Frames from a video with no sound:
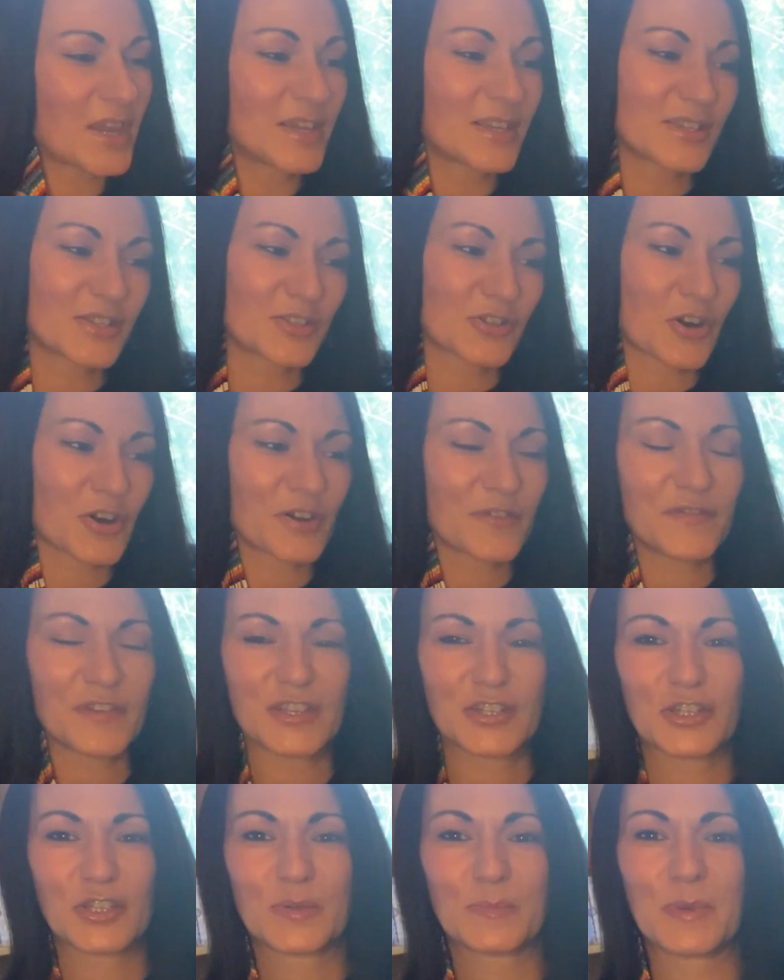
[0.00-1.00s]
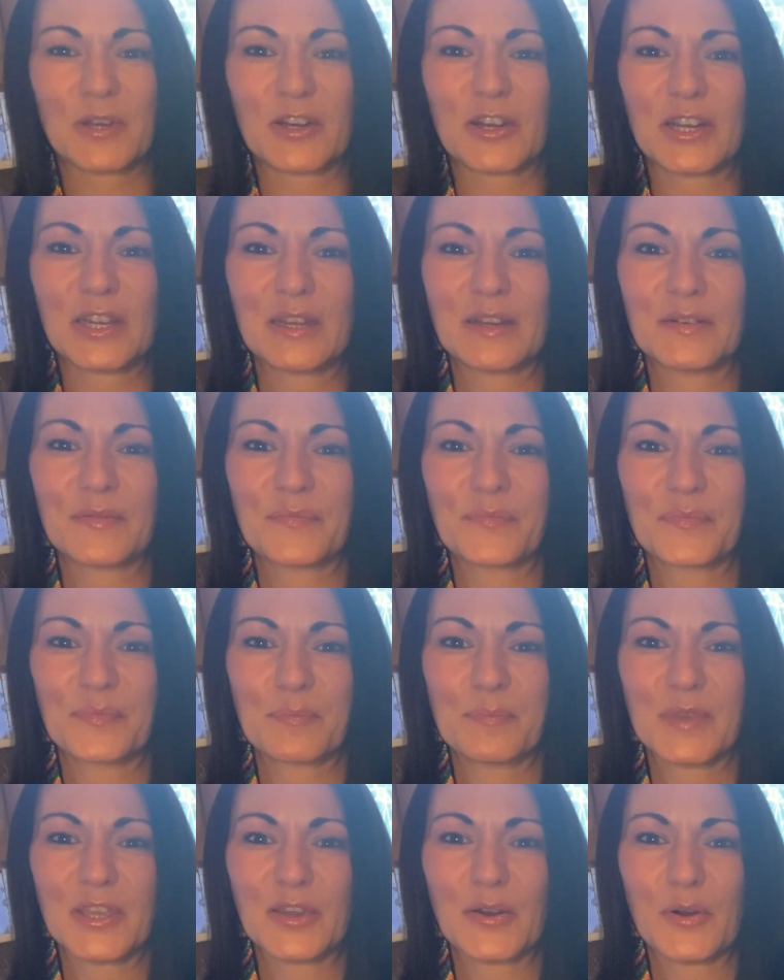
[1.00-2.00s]
Starfish spirit,
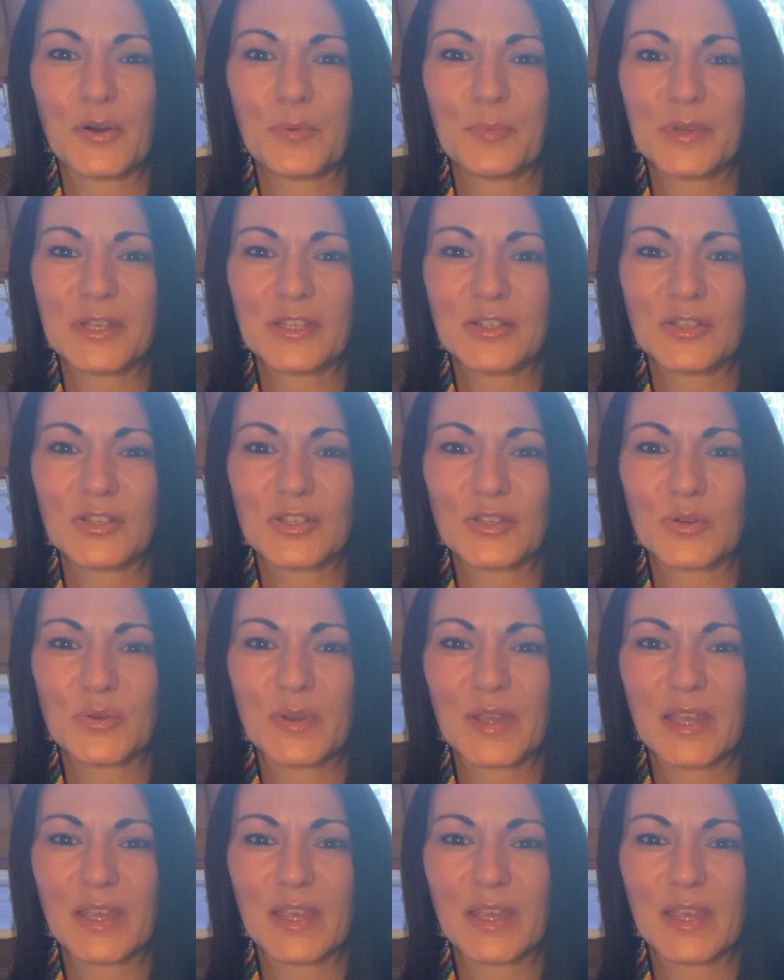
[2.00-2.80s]
be open to